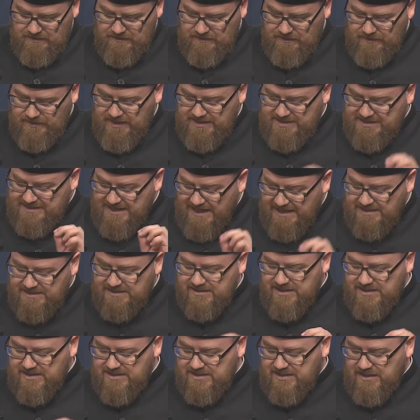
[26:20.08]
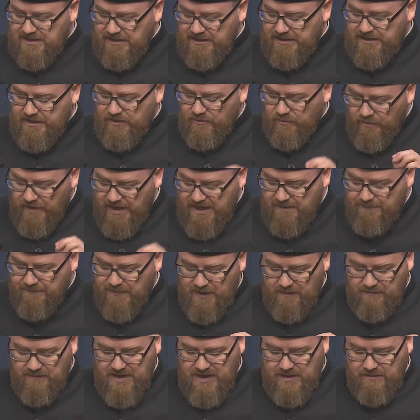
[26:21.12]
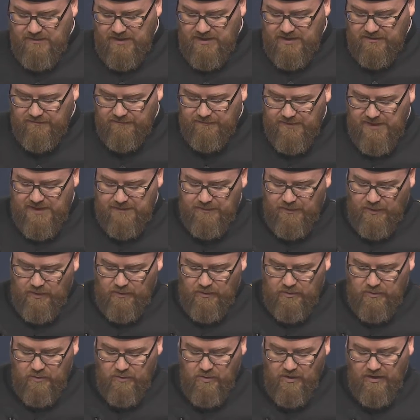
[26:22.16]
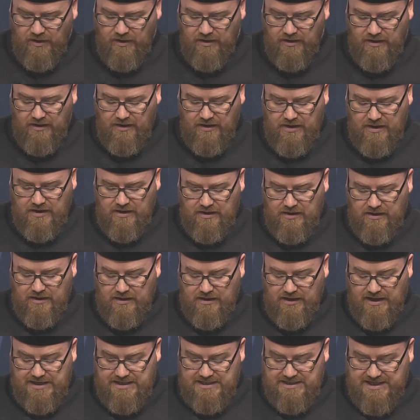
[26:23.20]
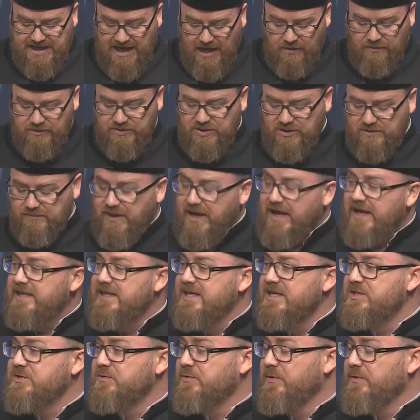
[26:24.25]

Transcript: the senseless killing, rape, and maiming of people who are encountered by these